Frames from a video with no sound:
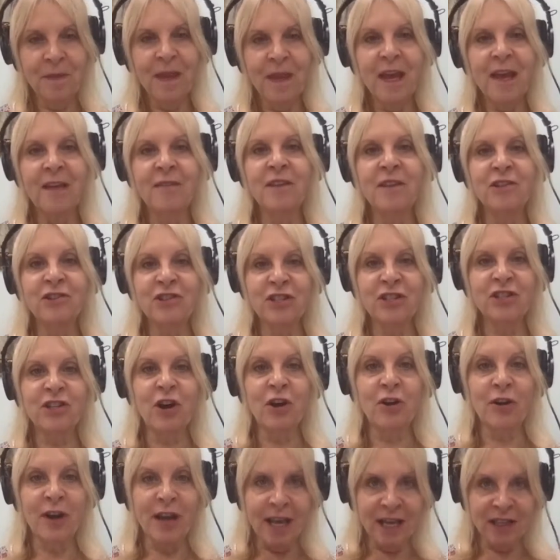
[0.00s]
And then
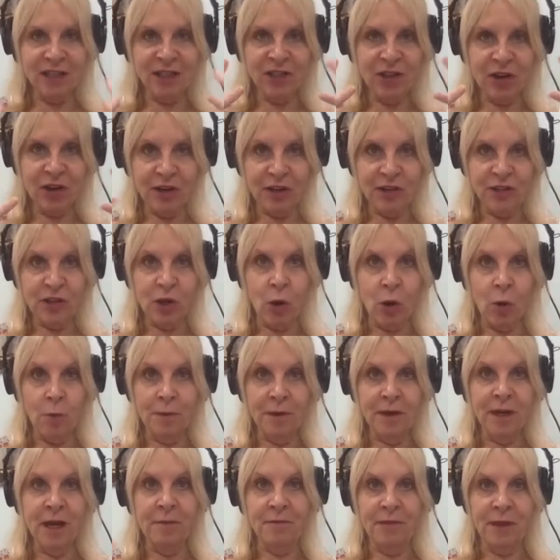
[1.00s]
her hands started to
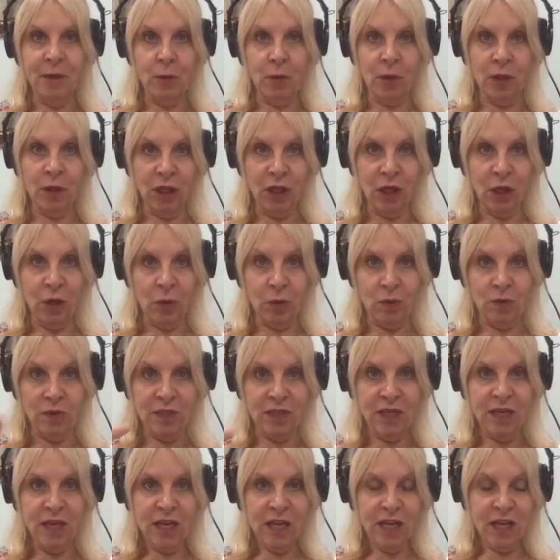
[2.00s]
open up. They were closed,
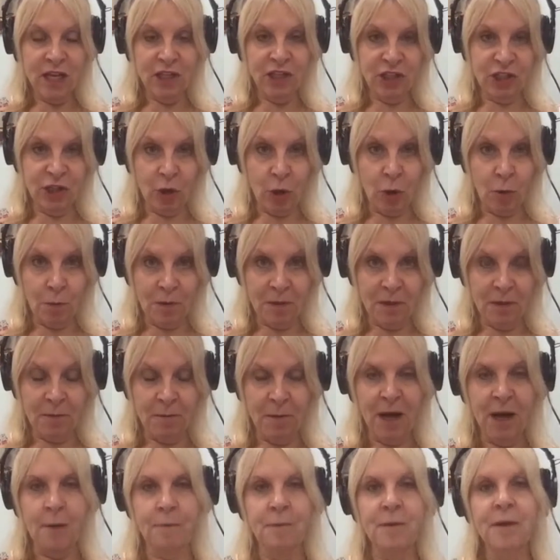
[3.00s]
and she opened them
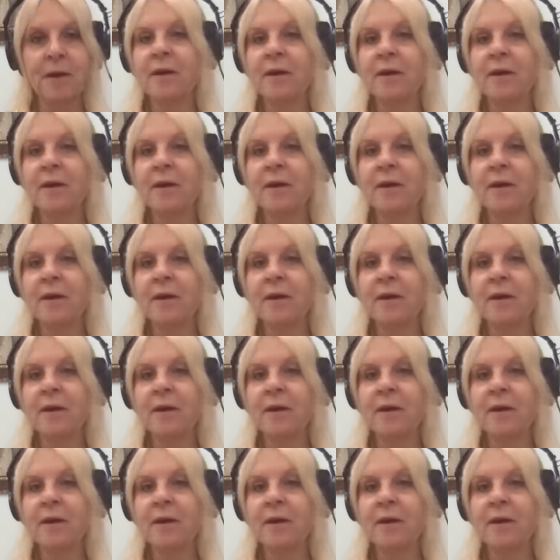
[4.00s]
up.